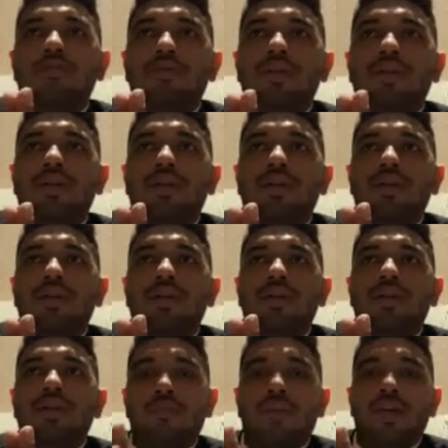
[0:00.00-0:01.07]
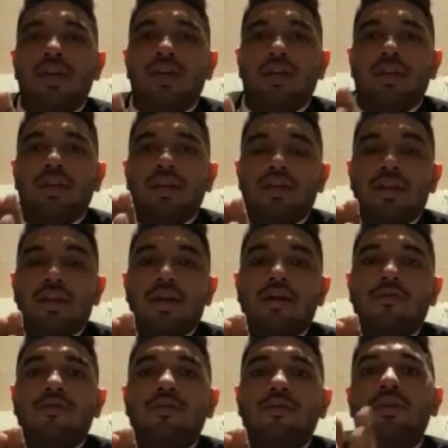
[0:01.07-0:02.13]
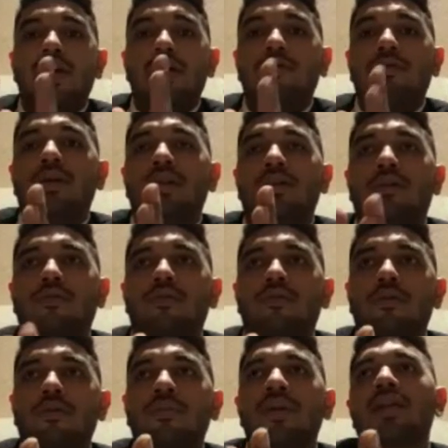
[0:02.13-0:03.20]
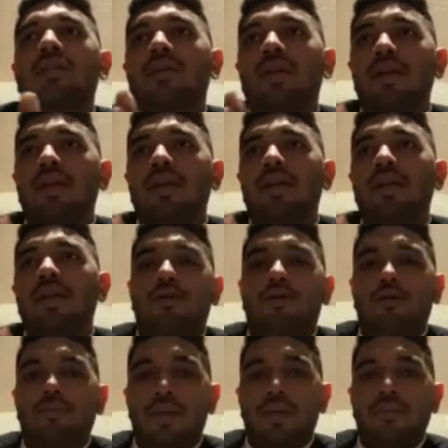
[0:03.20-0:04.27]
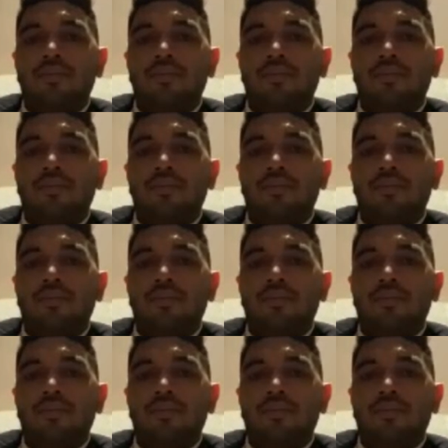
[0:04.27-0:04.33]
juniors and all my staff to have a soft copy as well as hard copy.